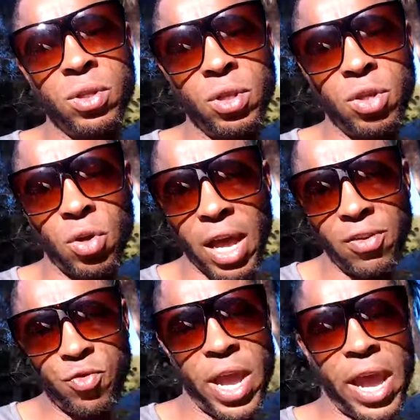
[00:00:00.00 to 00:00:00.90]
your
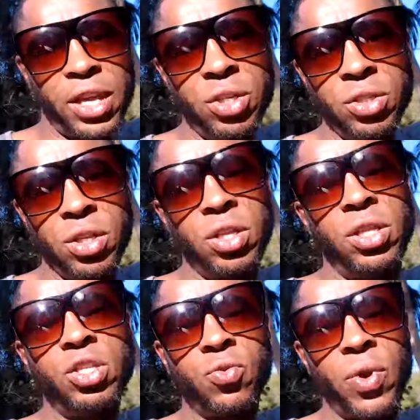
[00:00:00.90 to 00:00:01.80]
life reactions, and the
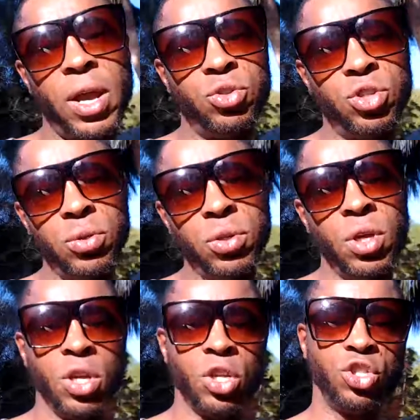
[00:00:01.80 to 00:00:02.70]
things around you,
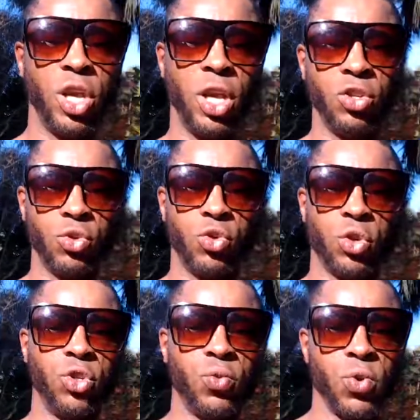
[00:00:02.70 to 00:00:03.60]
change your
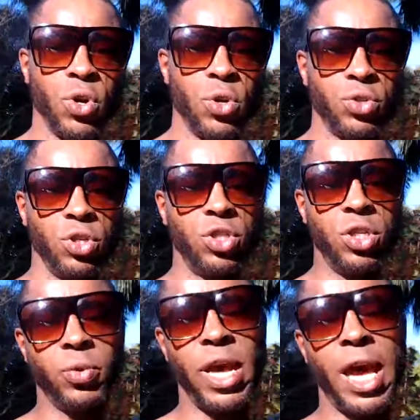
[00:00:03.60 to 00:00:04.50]
choice of words and
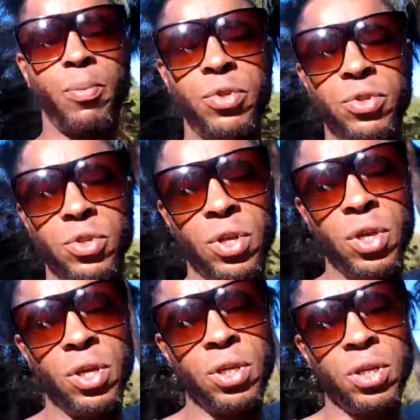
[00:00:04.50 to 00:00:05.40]
see what happens
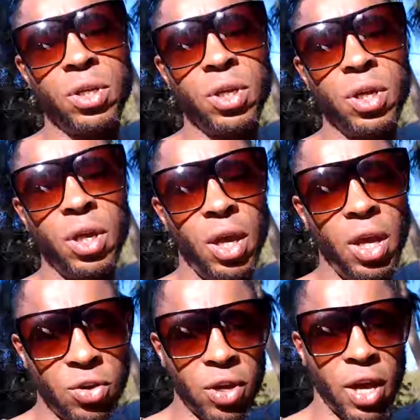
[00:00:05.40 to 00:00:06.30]

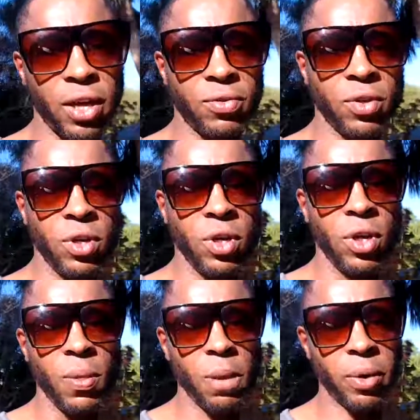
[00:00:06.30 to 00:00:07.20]
in your life.
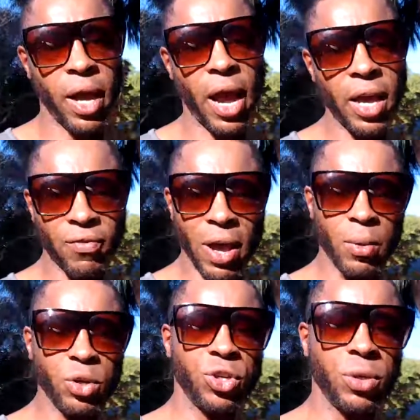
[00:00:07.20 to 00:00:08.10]
But if I
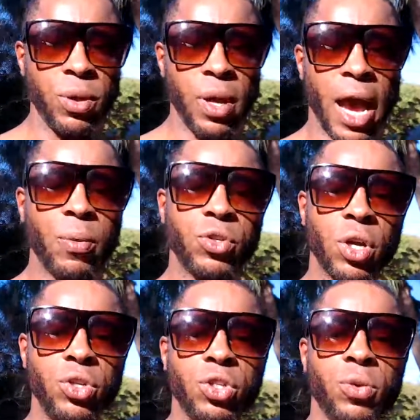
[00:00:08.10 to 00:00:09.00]
was you, I would
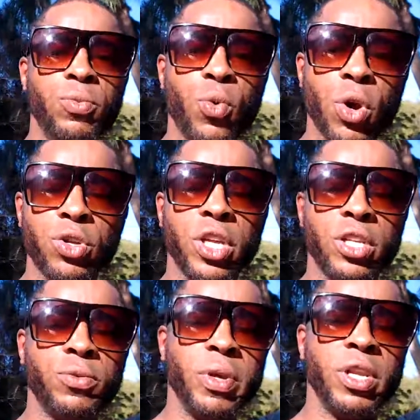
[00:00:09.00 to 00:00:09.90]
start using words that
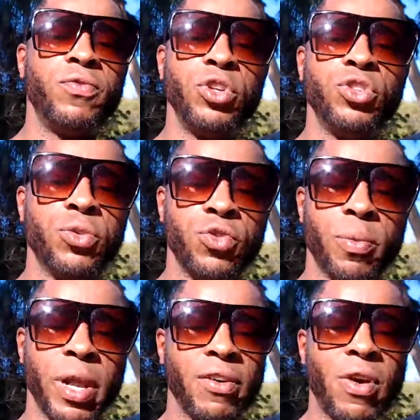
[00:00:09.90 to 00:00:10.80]
is beneficial for
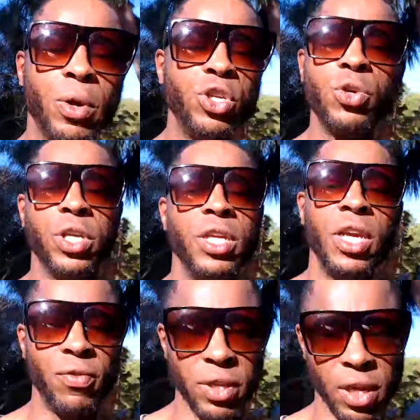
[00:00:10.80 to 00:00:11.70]
my life. I wouldn't use any
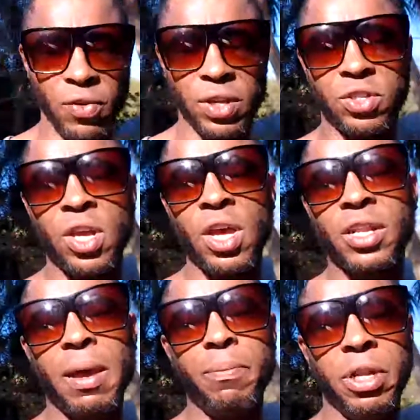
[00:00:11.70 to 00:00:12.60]
if it's
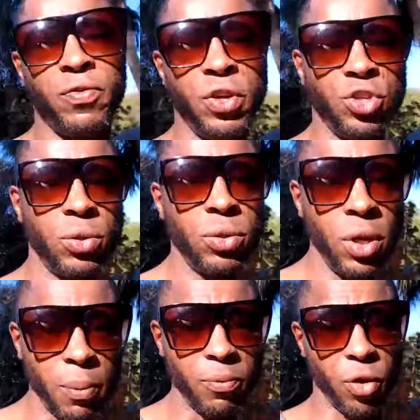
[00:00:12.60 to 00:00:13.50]
not beneficial
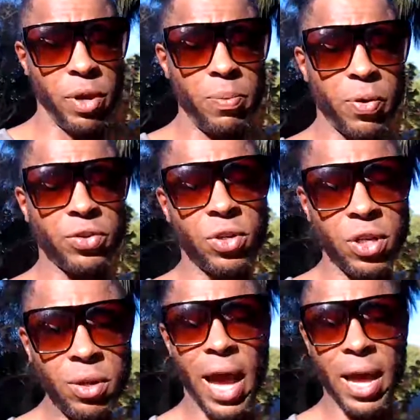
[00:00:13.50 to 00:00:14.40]
for me
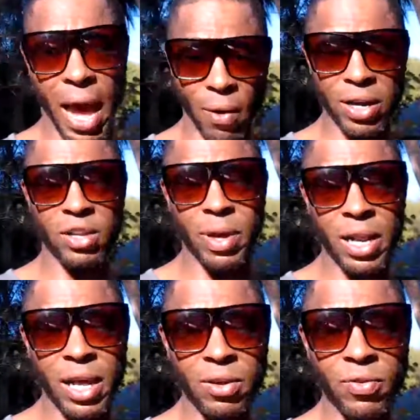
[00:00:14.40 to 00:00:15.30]
personally, how I live my
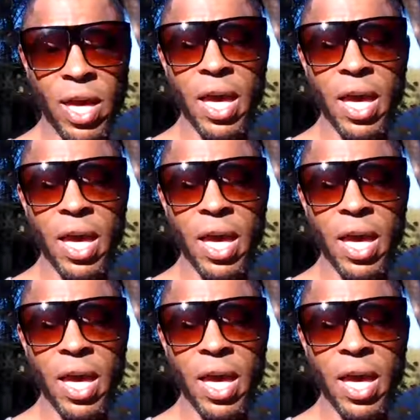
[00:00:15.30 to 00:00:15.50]
life.